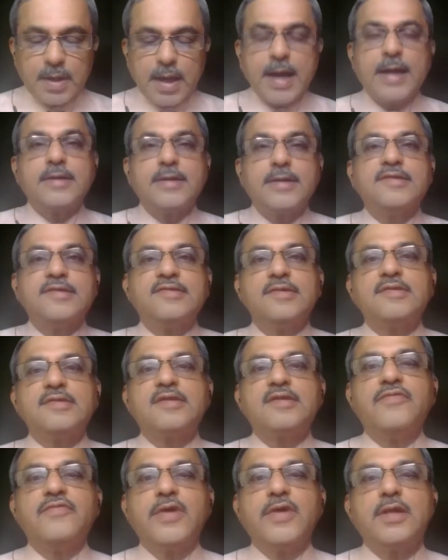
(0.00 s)
And this
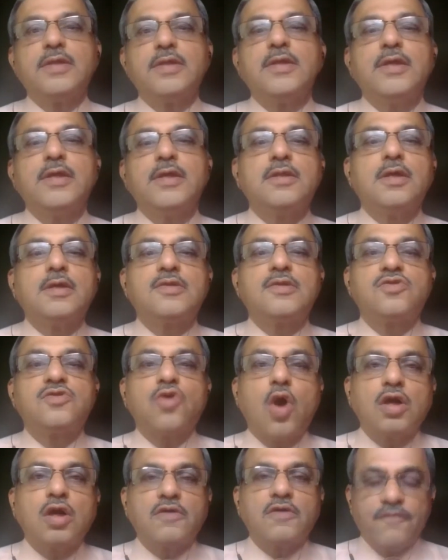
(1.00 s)
is given in the
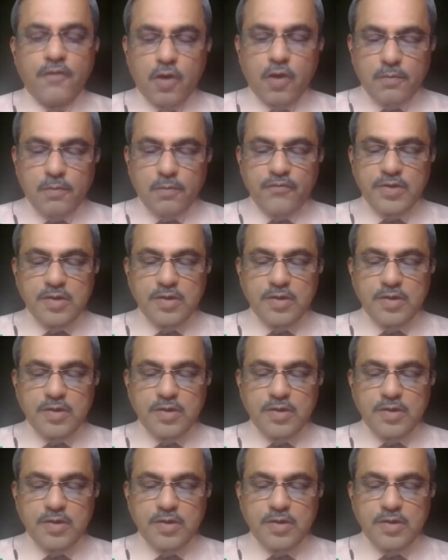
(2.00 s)
salt form,